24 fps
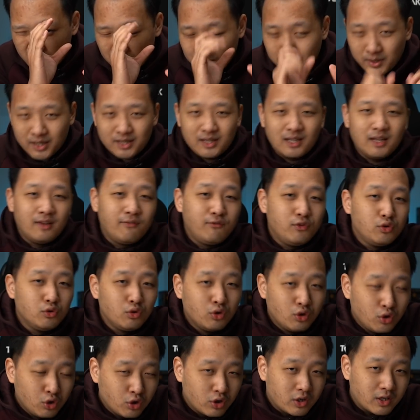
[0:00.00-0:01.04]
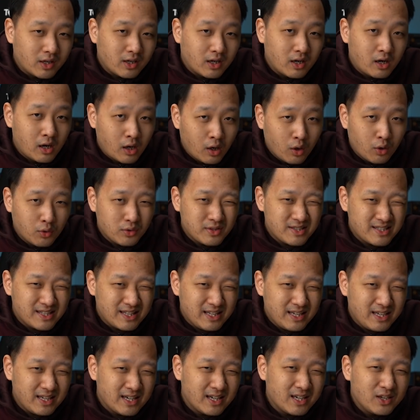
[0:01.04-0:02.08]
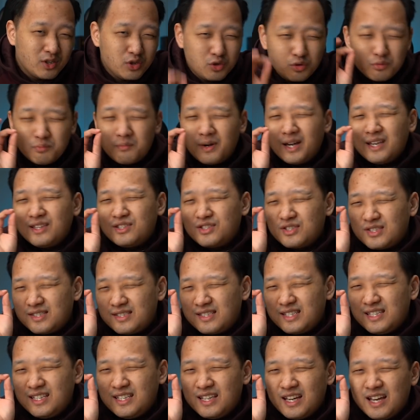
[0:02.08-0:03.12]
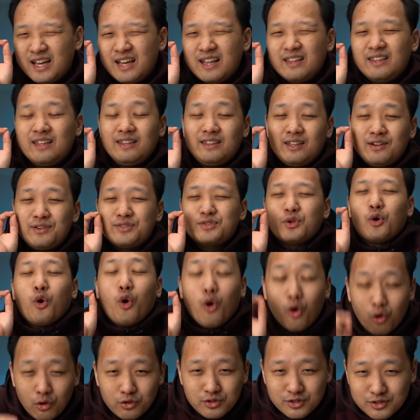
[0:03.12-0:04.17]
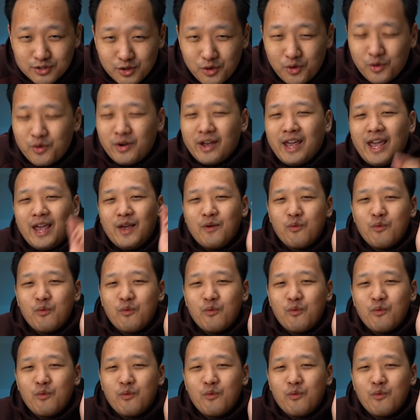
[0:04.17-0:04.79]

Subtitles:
But if you look closely, you might just see that there's also a